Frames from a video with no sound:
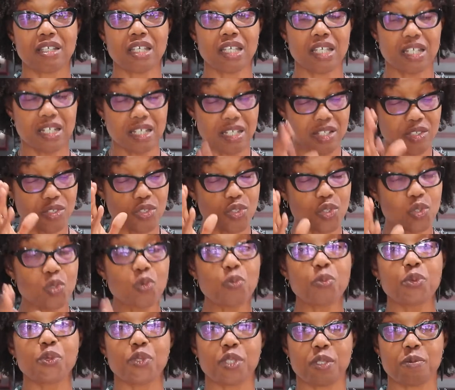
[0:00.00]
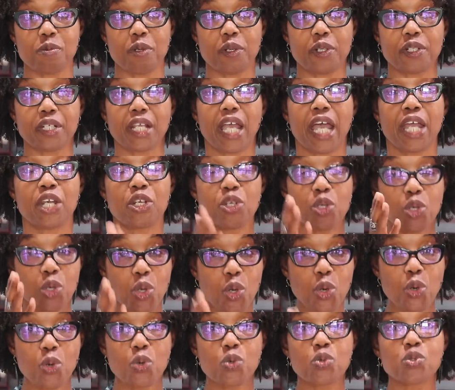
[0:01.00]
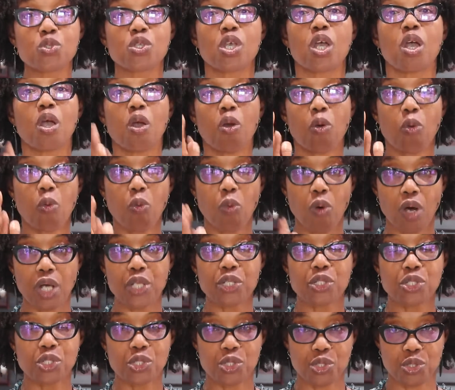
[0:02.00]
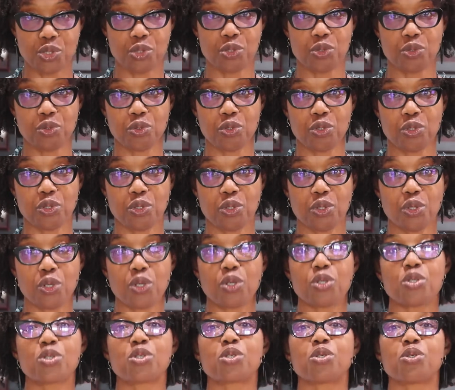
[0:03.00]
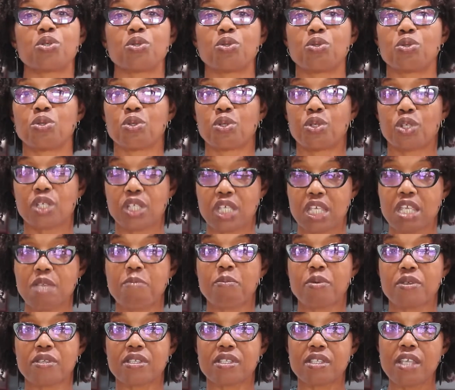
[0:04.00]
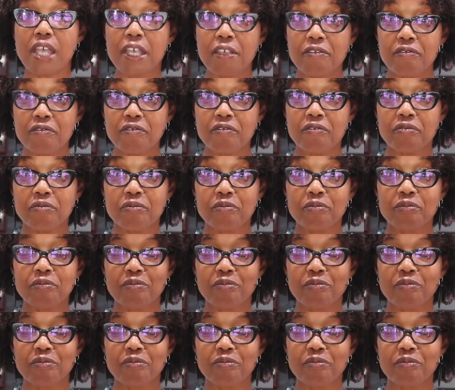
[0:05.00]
It is super smart and knows what to do to keep us safe,